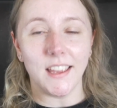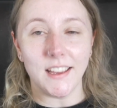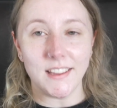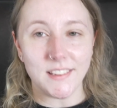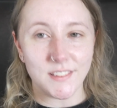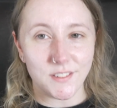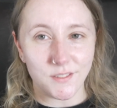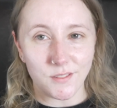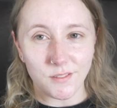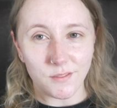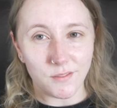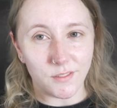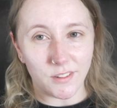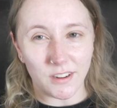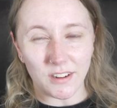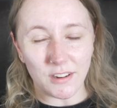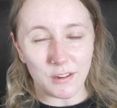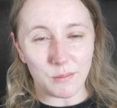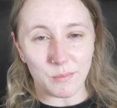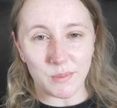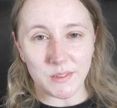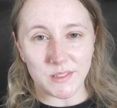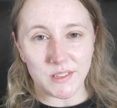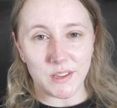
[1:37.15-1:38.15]
It's not a
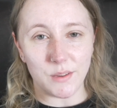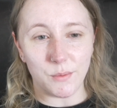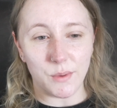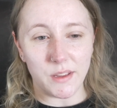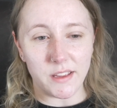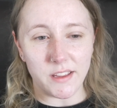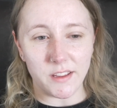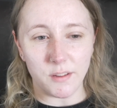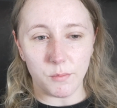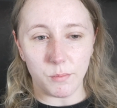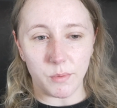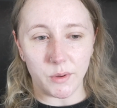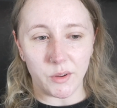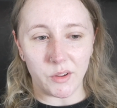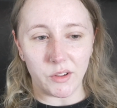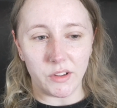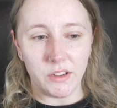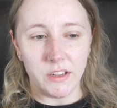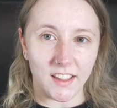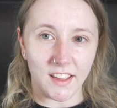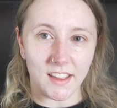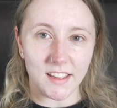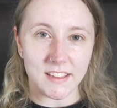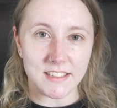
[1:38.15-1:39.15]
very busy week, but
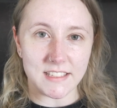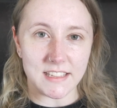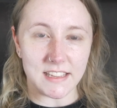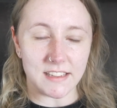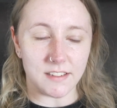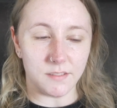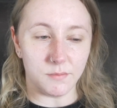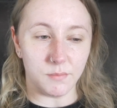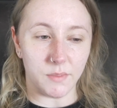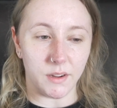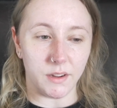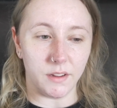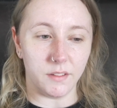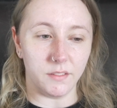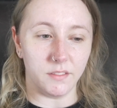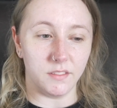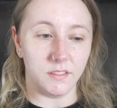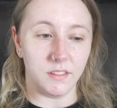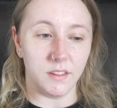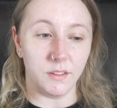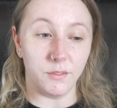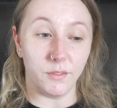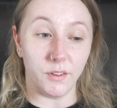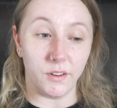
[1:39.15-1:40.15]
like I said in
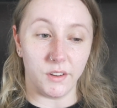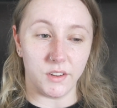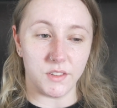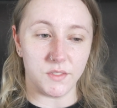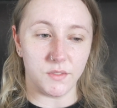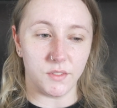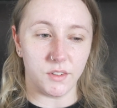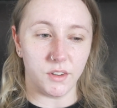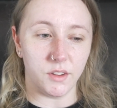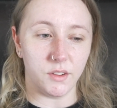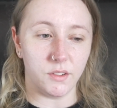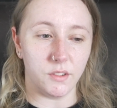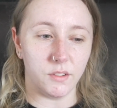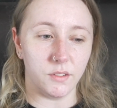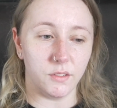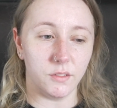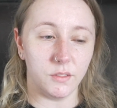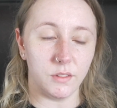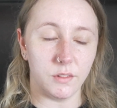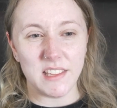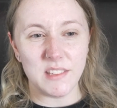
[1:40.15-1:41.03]
the first video,